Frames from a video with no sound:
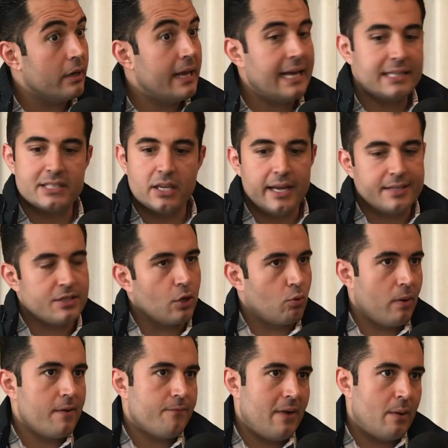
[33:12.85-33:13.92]
It's a
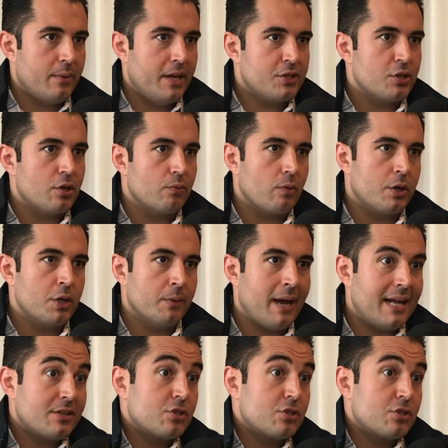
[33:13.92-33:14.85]
great foundation to run your ads,